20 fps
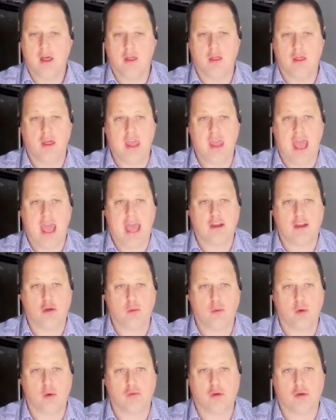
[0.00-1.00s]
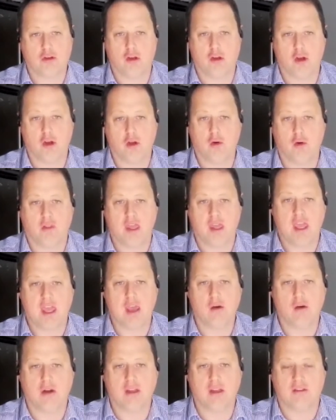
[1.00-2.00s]
the actual return or the
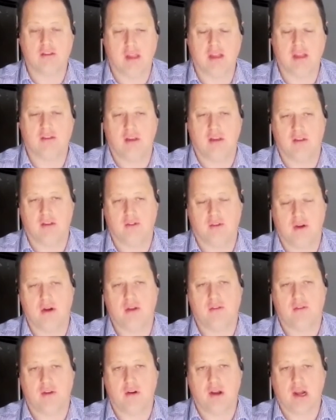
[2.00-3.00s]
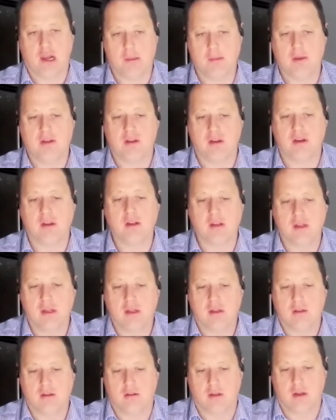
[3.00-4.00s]
yield is very, very limited.
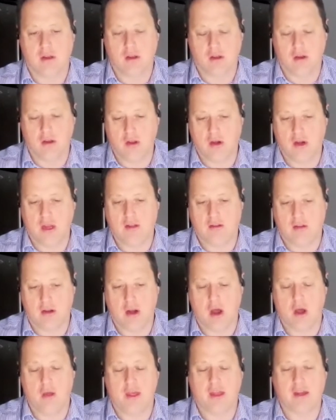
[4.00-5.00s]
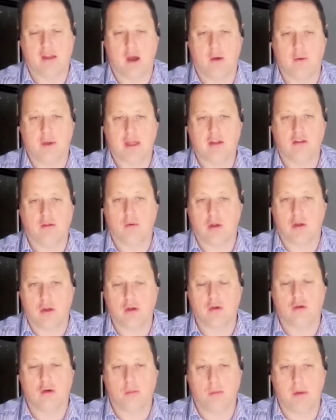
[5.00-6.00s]
So you need to know that going into it, or
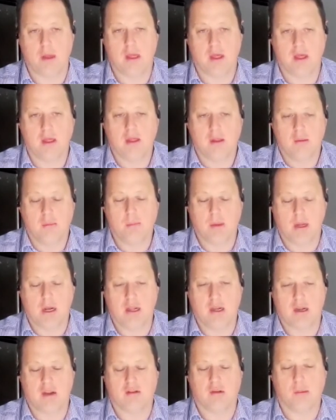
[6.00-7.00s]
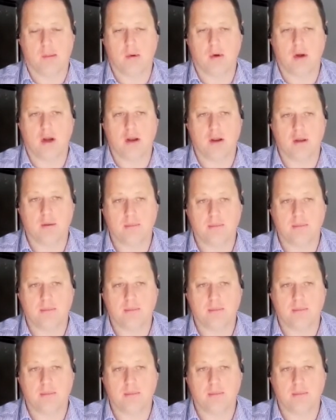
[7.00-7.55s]
you could be bitterly disappointed.